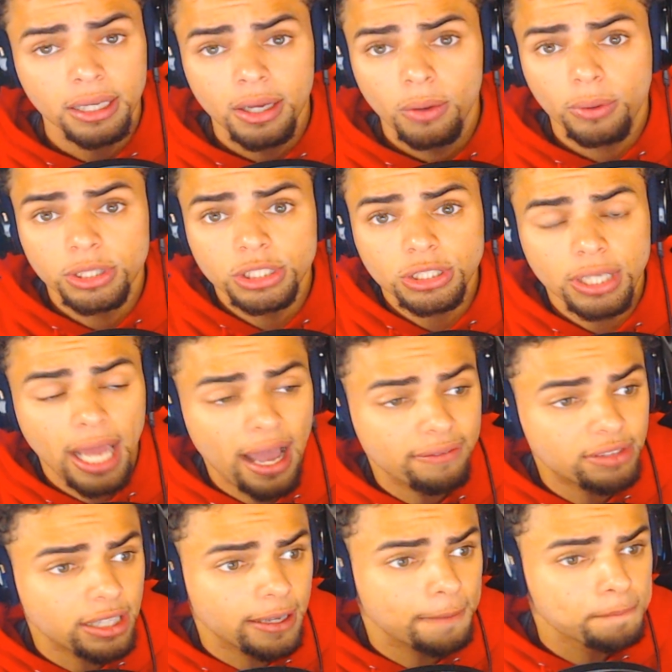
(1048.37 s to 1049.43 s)
we're just going to have
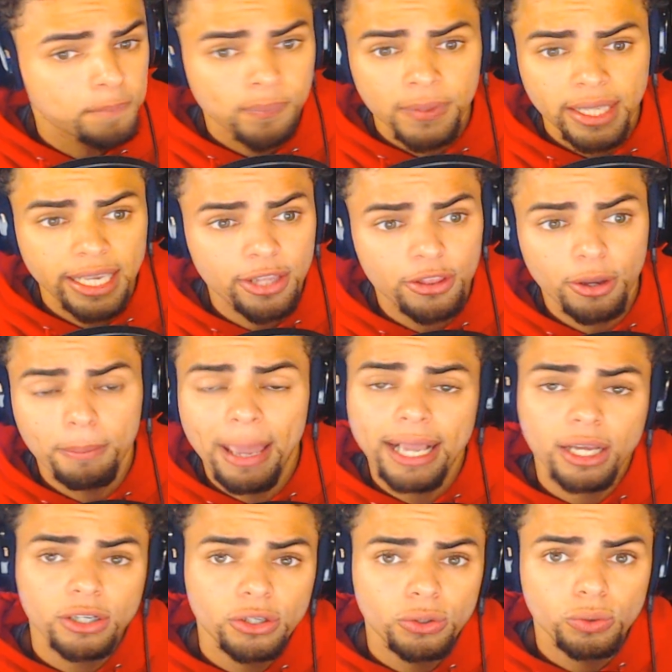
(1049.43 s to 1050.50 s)
to either make
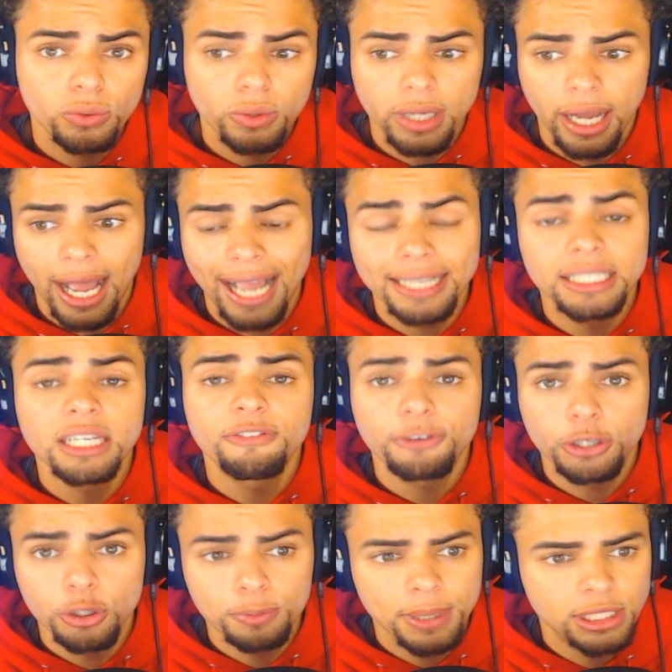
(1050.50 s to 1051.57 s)
a new idea for
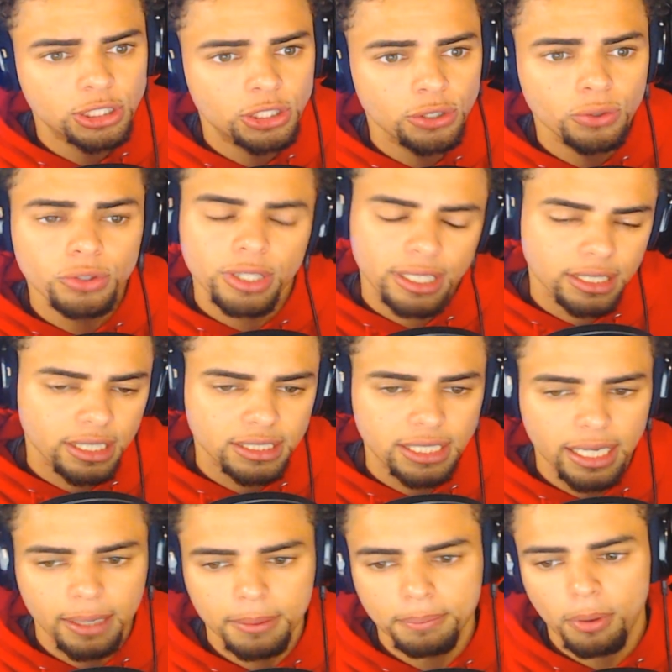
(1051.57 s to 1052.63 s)
Cubics 2, the
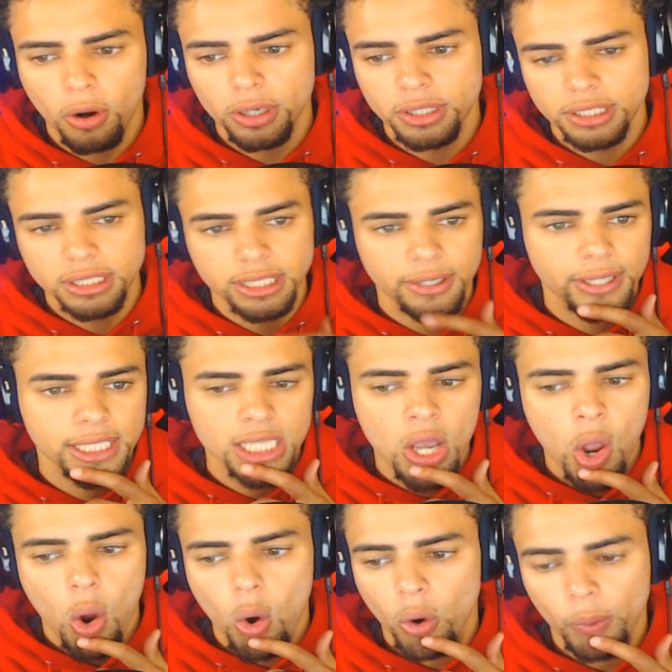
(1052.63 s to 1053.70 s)
second part of the series,
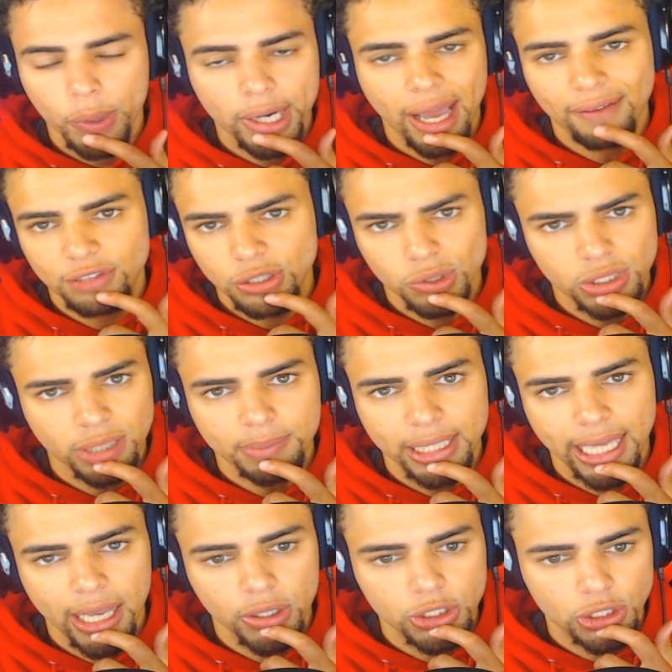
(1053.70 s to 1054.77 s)
or we're going to have to do something
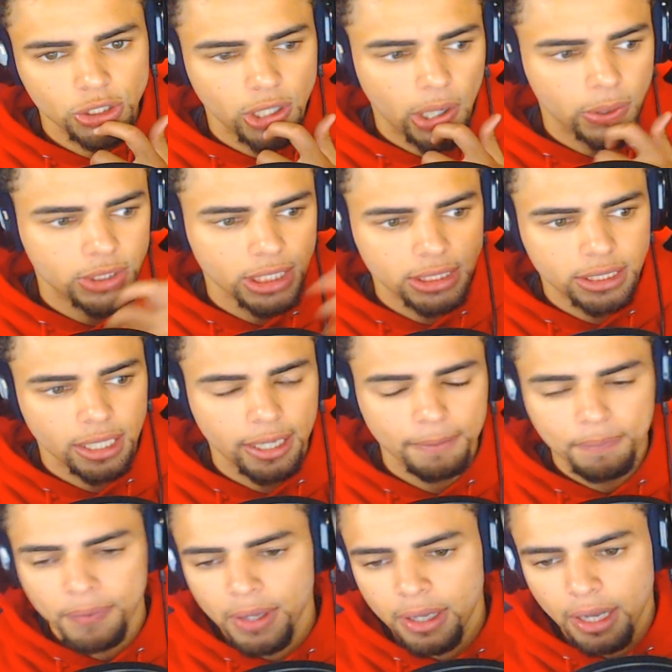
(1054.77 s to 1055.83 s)
else, you know, just
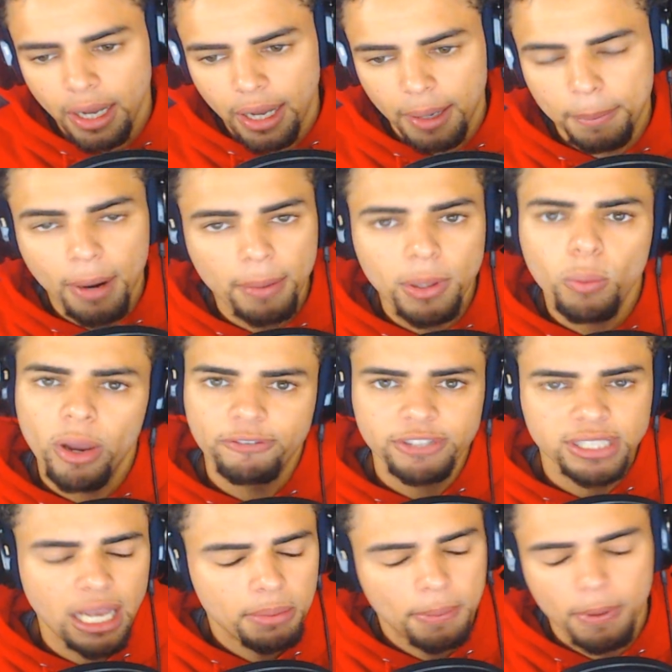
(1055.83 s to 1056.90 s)
probably wait for
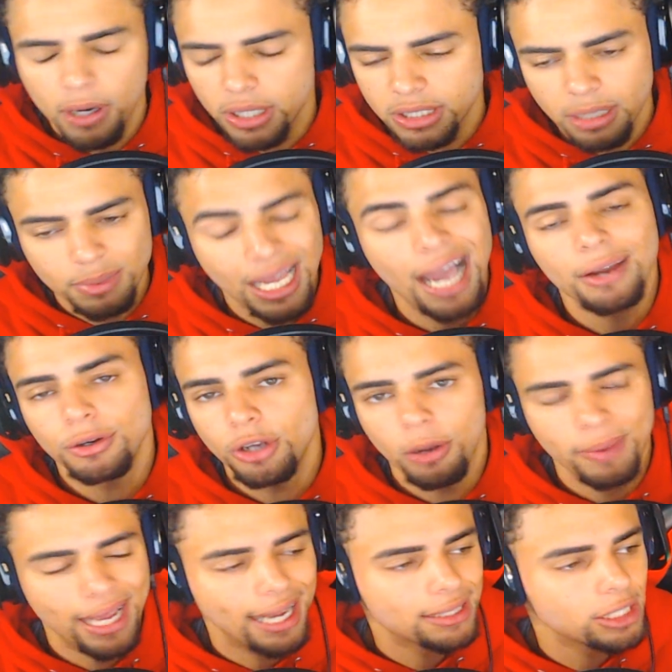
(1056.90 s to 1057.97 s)
Cyberpunk or something. I don't know,
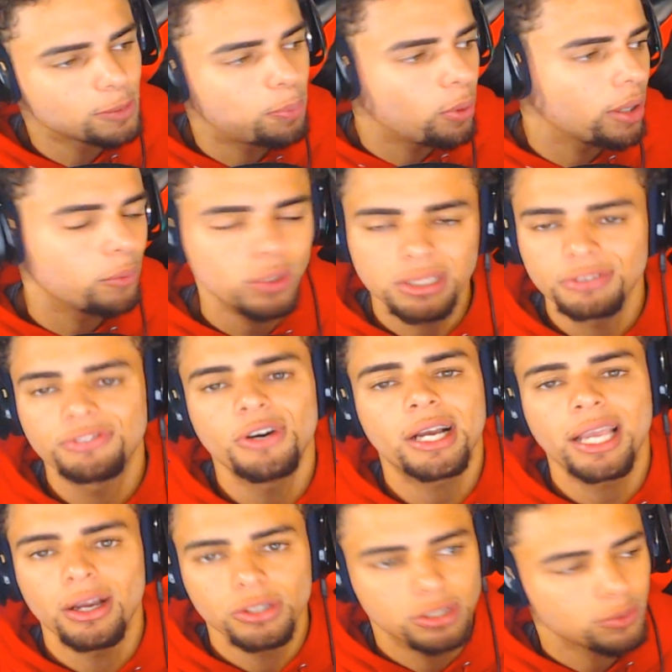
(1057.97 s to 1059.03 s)
man. At this point, what the fuck
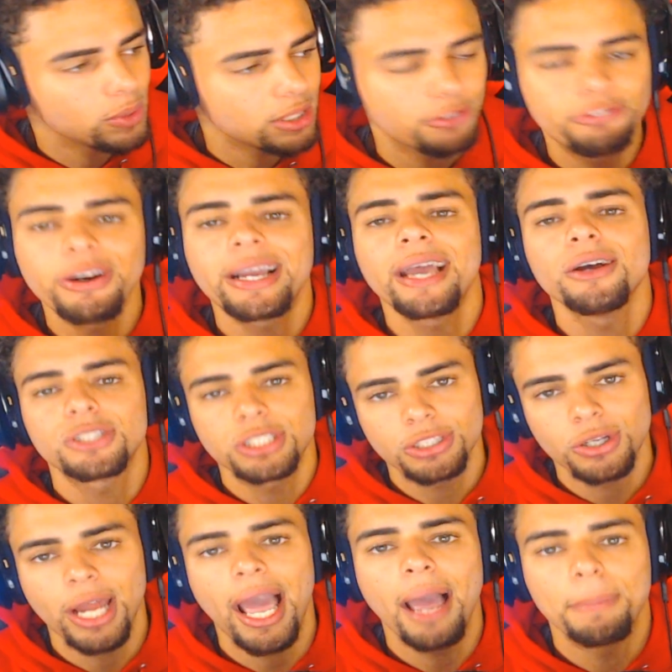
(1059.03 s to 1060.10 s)
else? What the fuck else is going
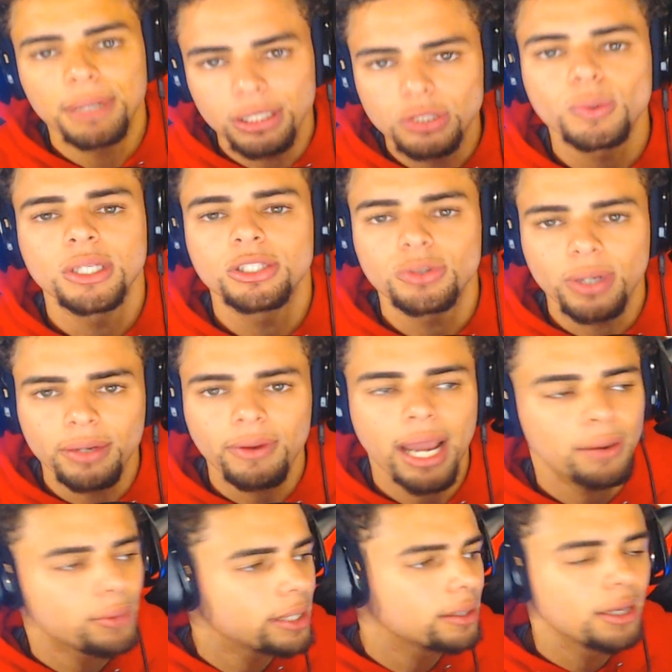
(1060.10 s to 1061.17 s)
to happen in 2020, right?
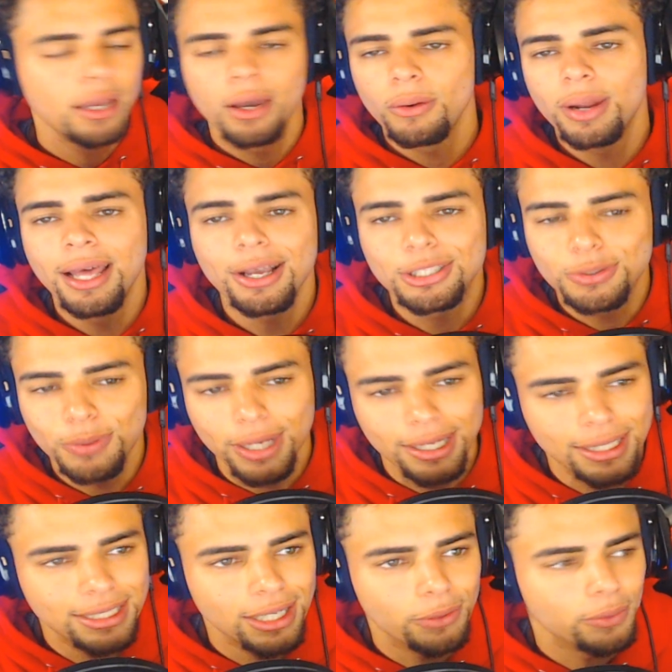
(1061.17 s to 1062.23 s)
What else are we going to
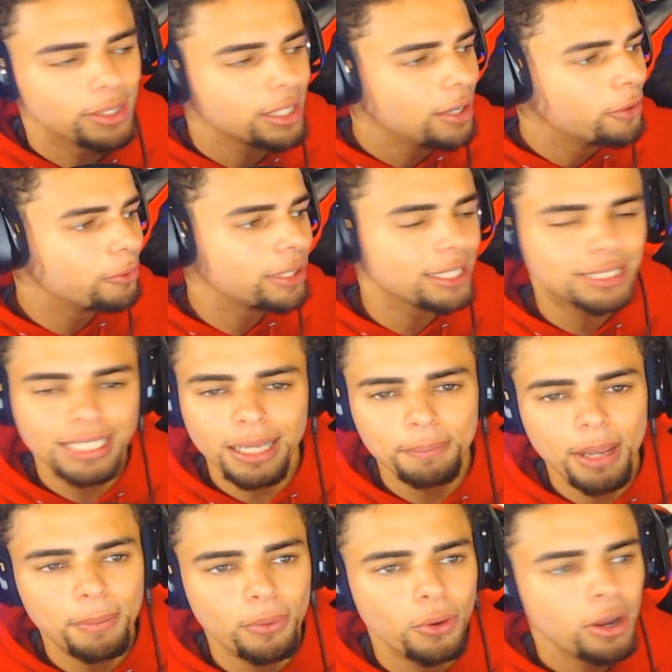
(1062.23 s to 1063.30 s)
deal with? We didn't see
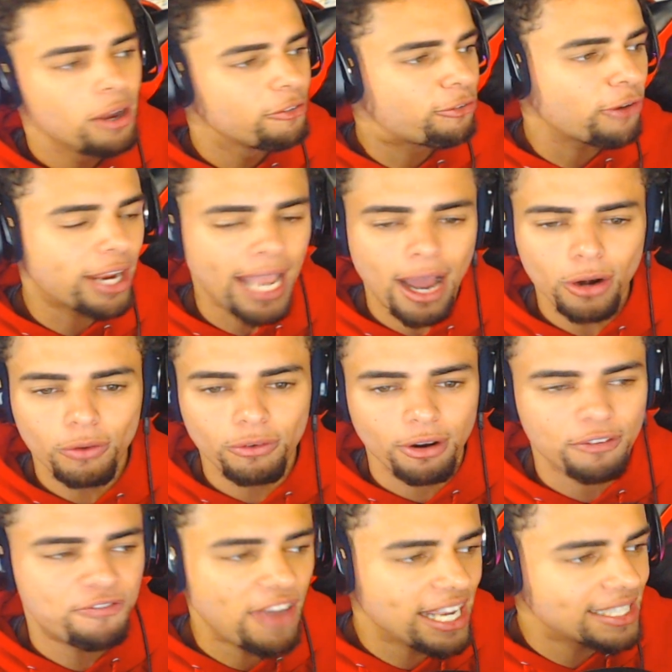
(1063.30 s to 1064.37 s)
people freak out over a
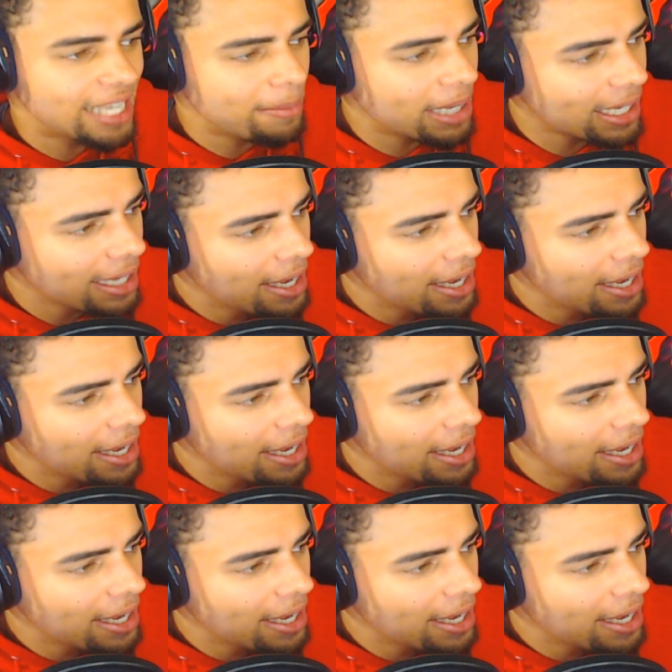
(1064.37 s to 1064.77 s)
fake demic.